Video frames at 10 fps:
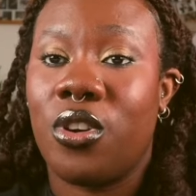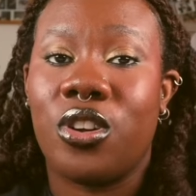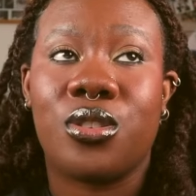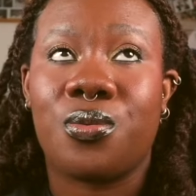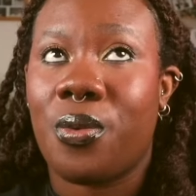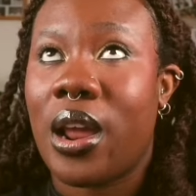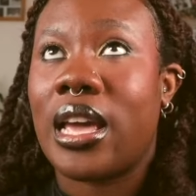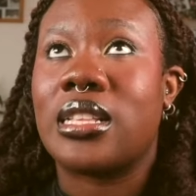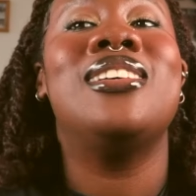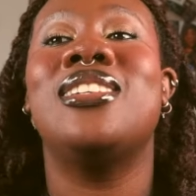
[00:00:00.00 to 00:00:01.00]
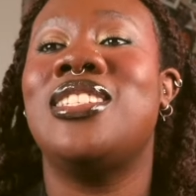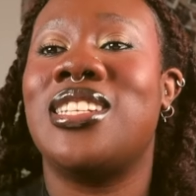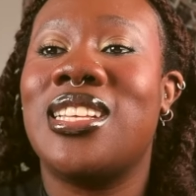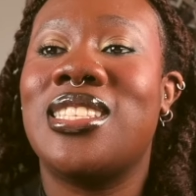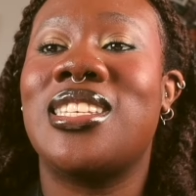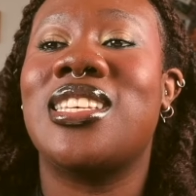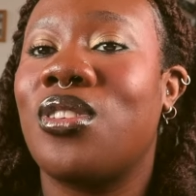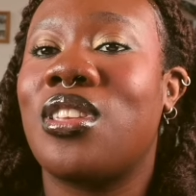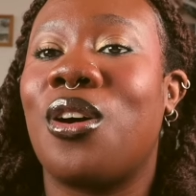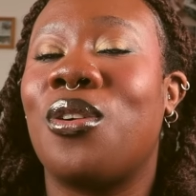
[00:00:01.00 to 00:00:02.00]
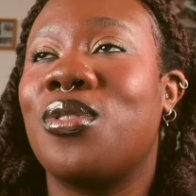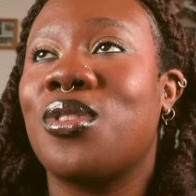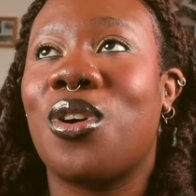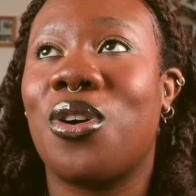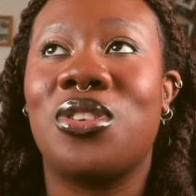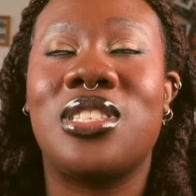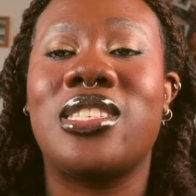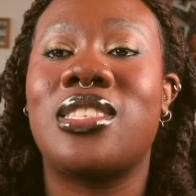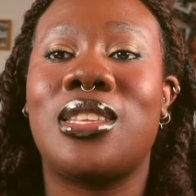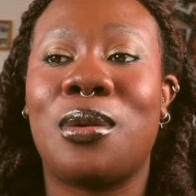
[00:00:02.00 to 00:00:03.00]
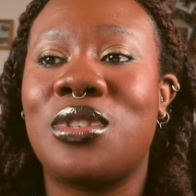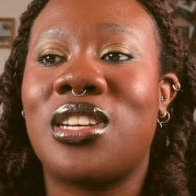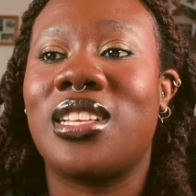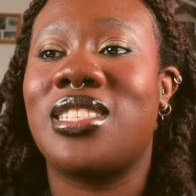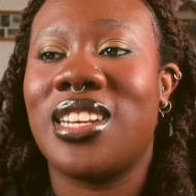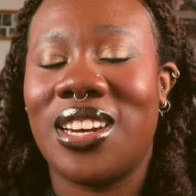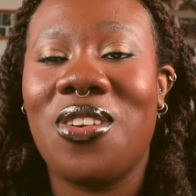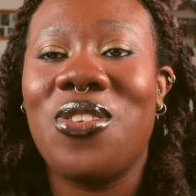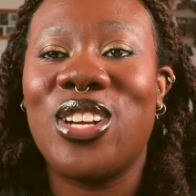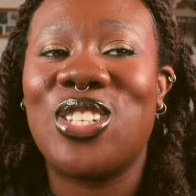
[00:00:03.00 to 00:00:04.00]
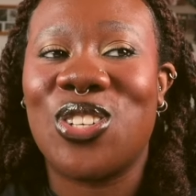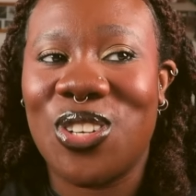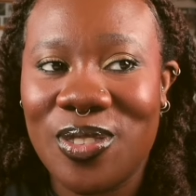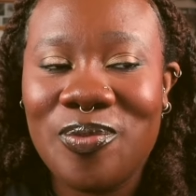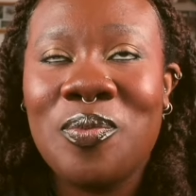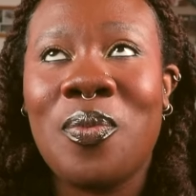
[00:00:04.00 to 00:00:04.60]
plus rights, Gen Z, they're often called the Snapchat generation,